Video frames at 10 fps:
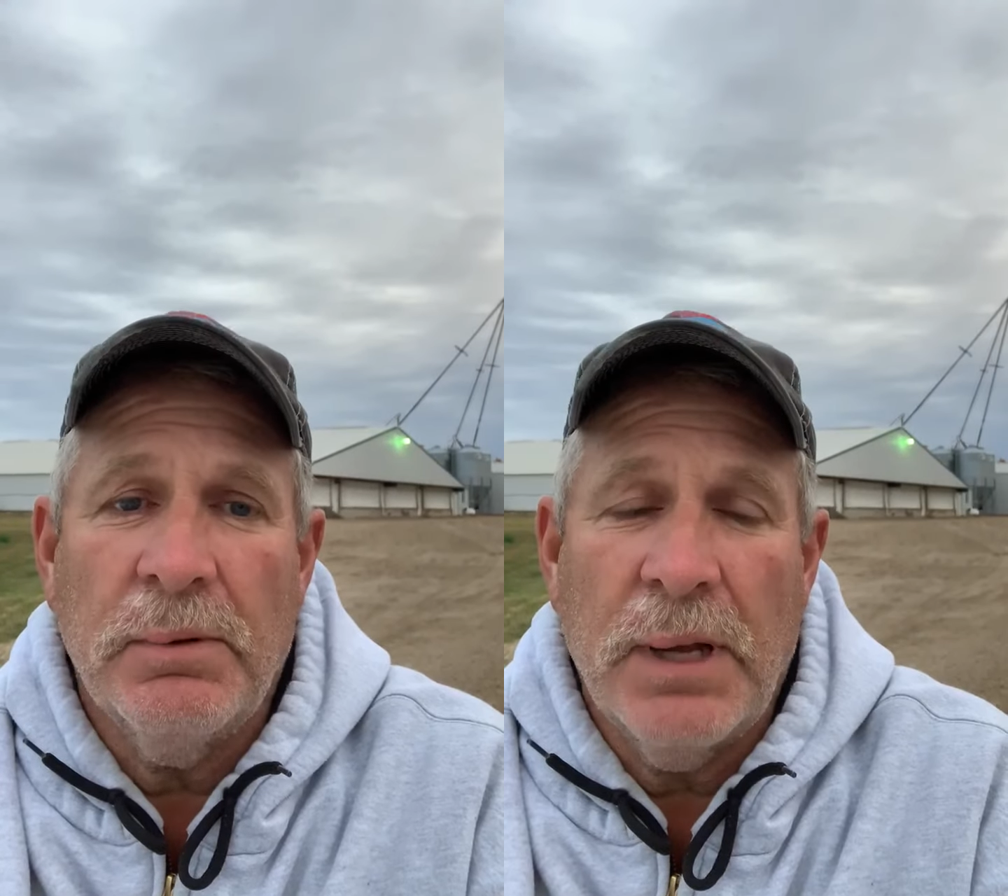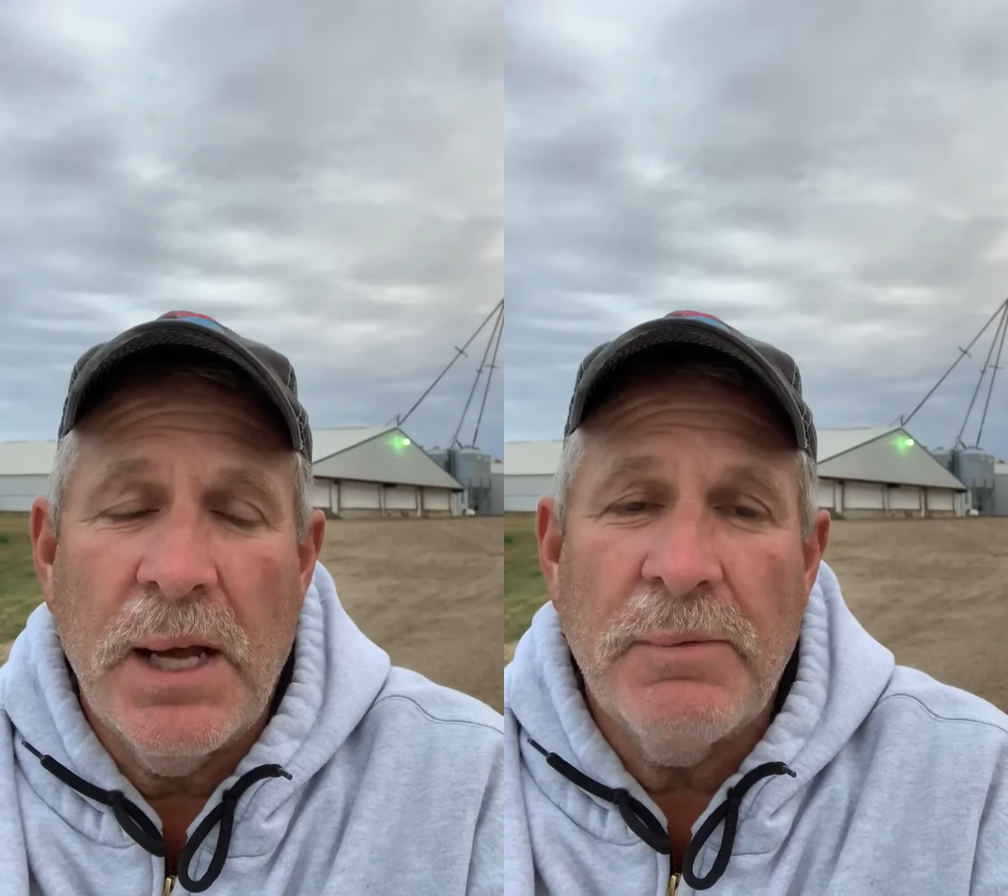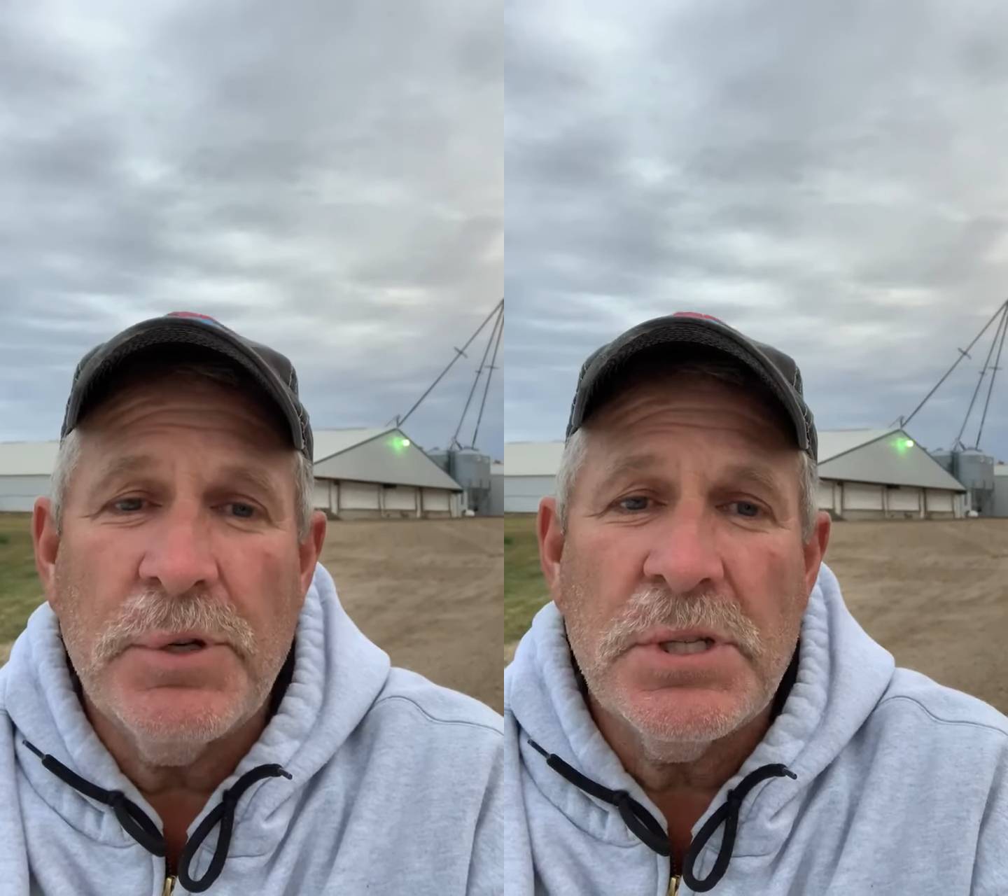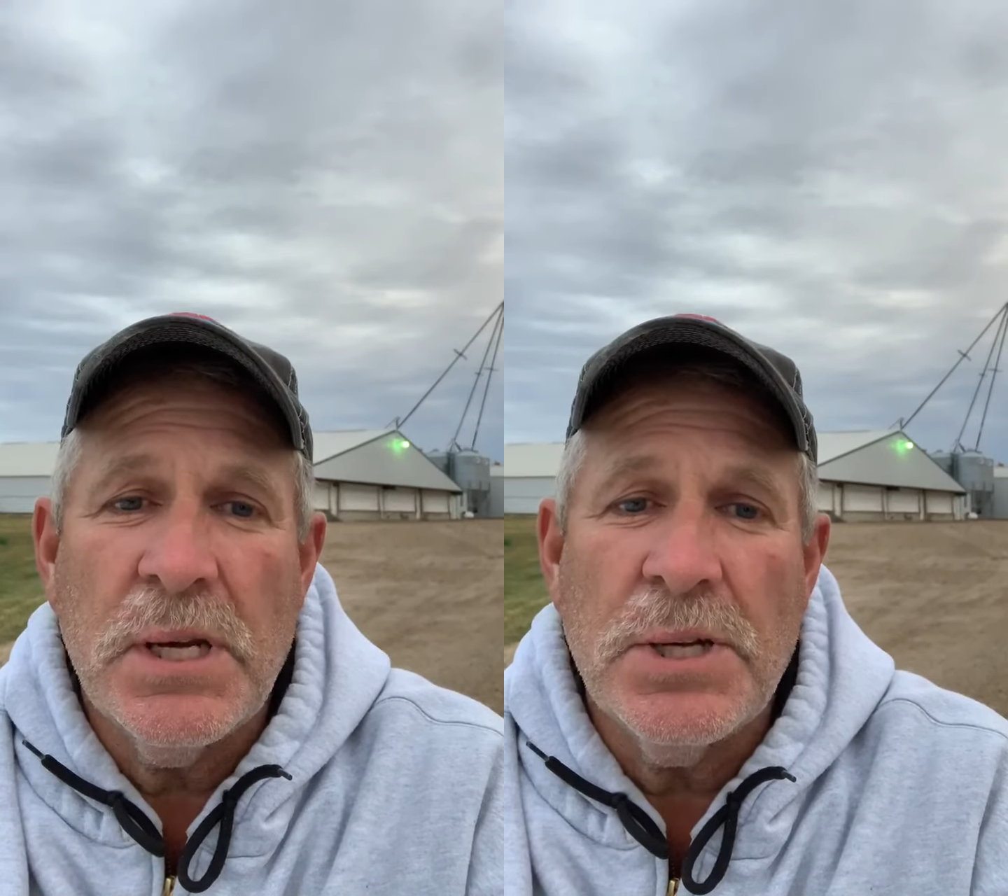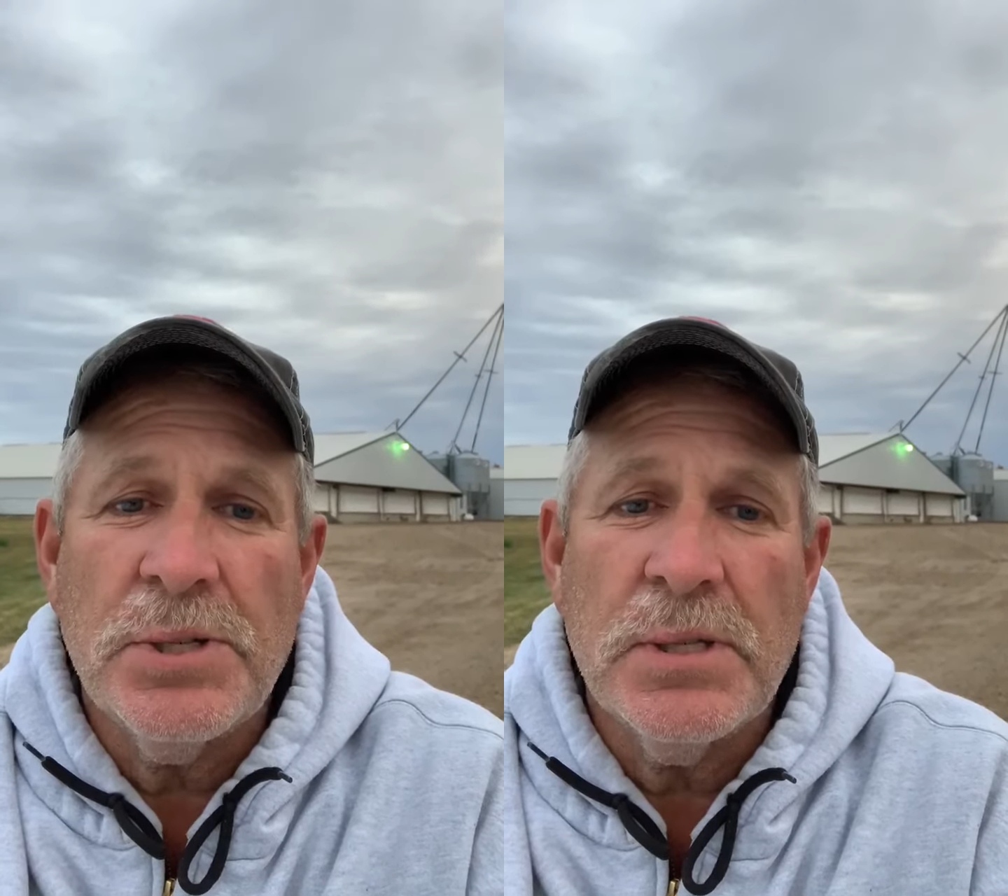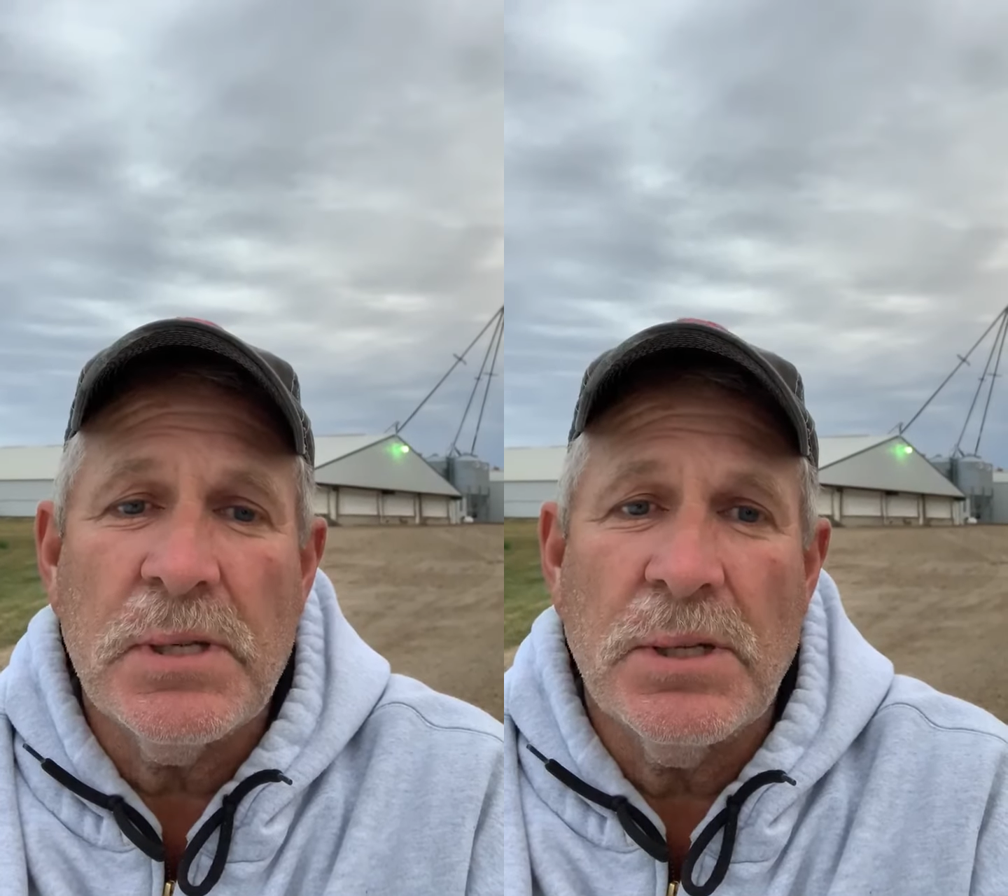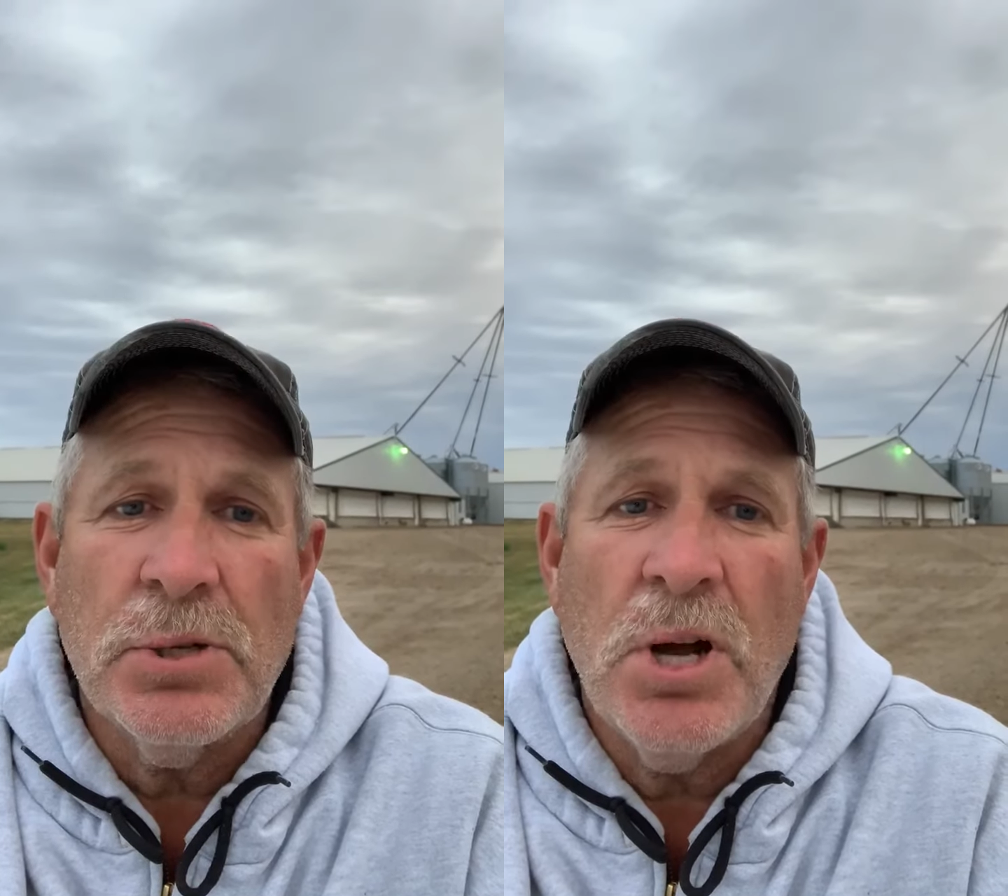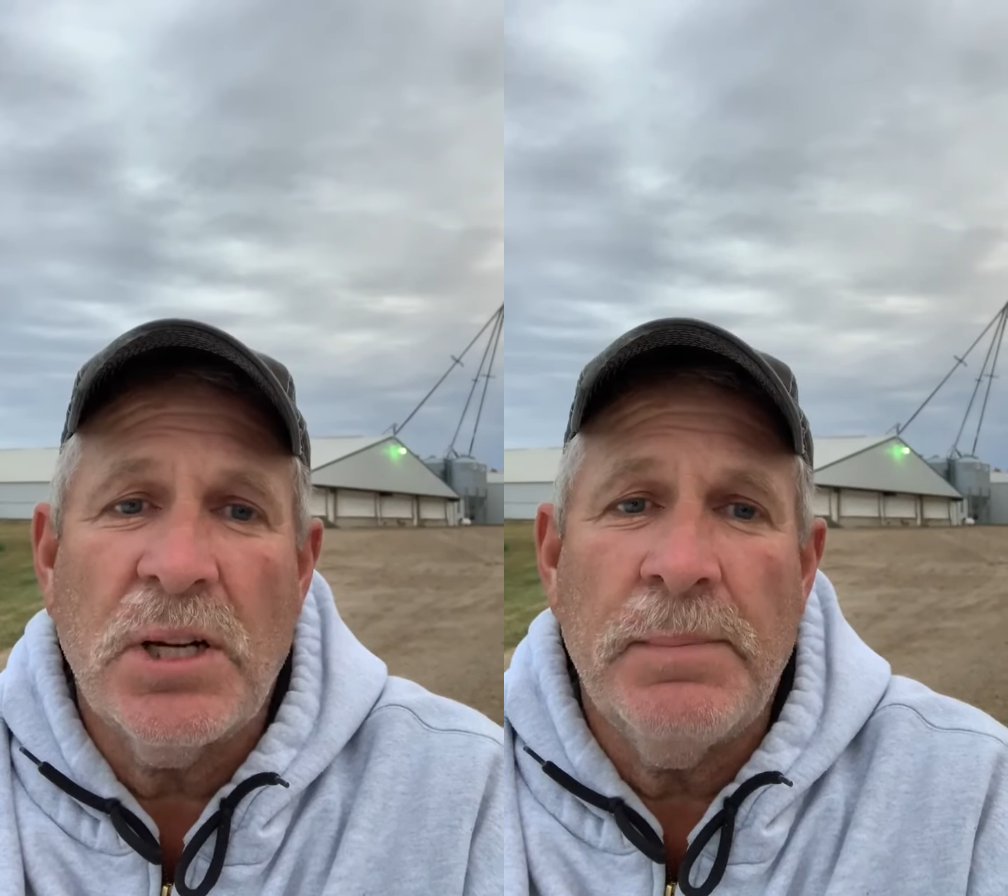conversations and
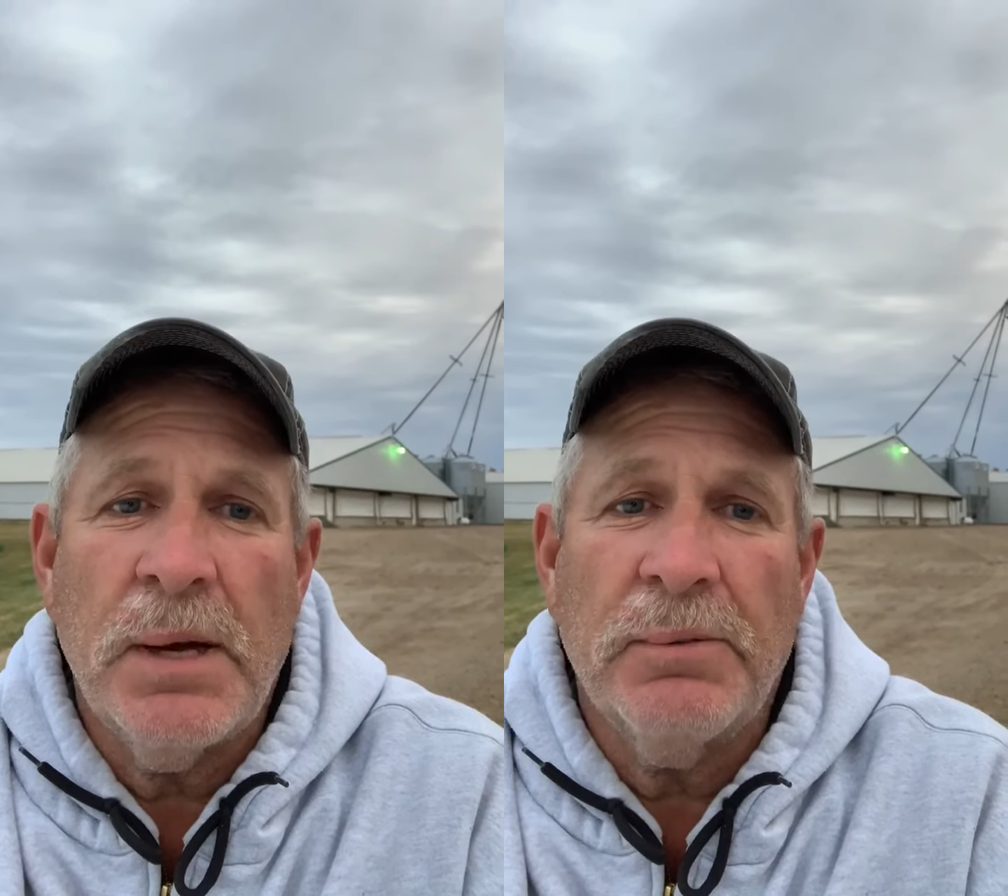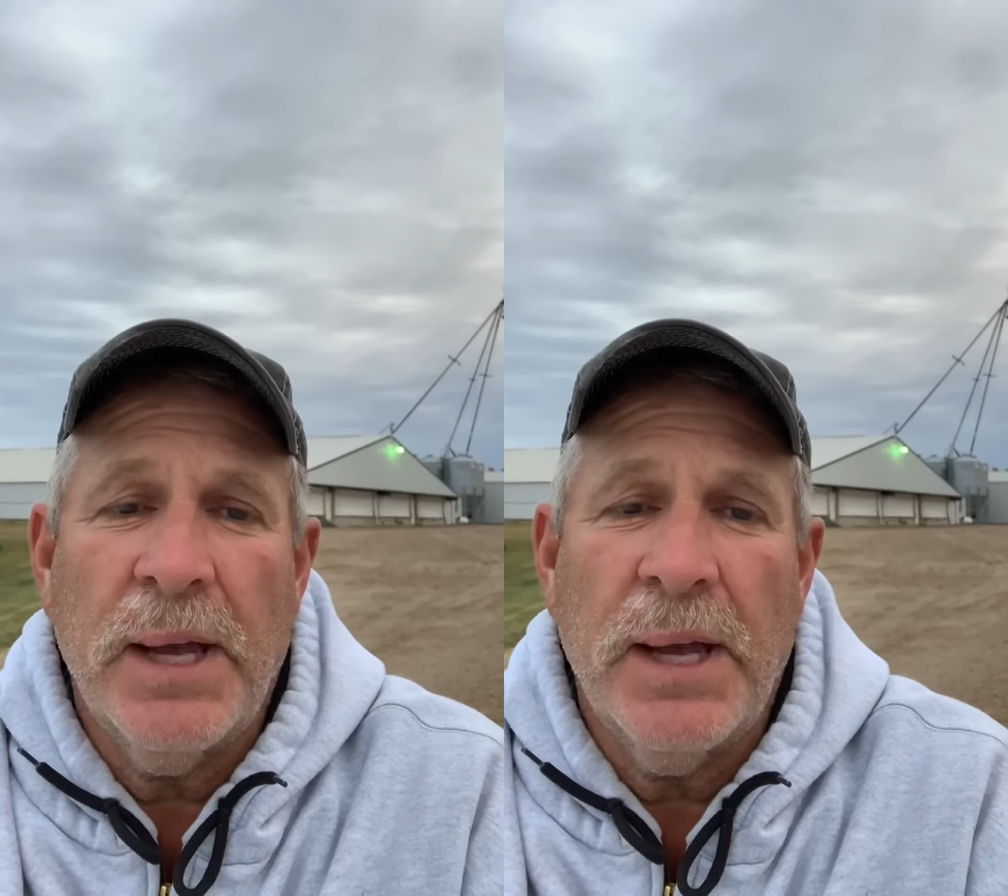talk about